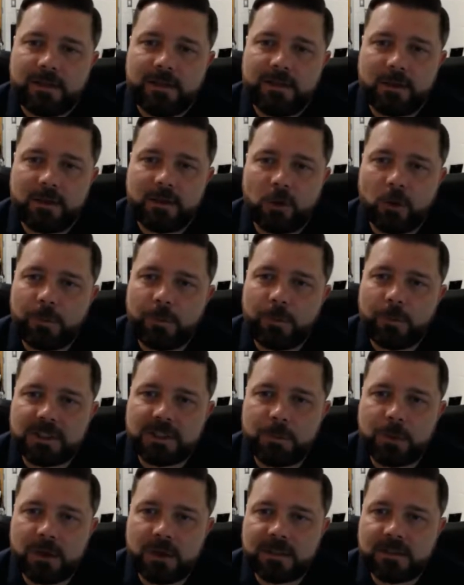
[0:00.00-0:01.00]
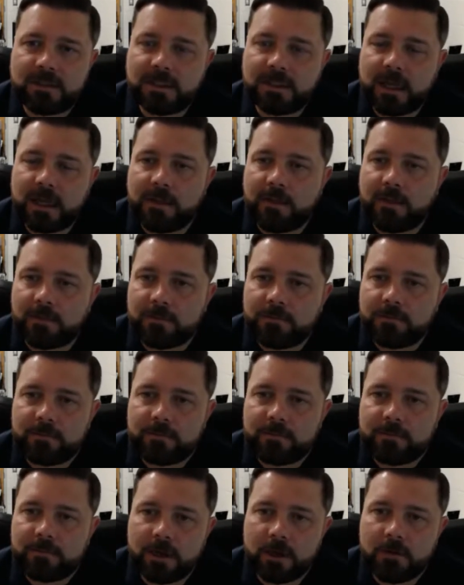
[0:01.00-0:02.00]
the group that's putting it together.
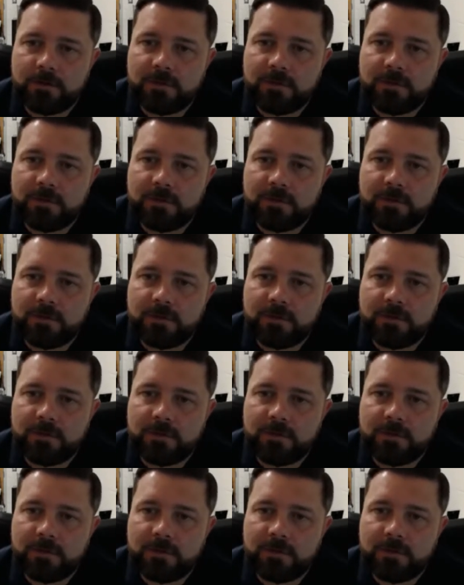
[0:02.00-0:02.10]
You know,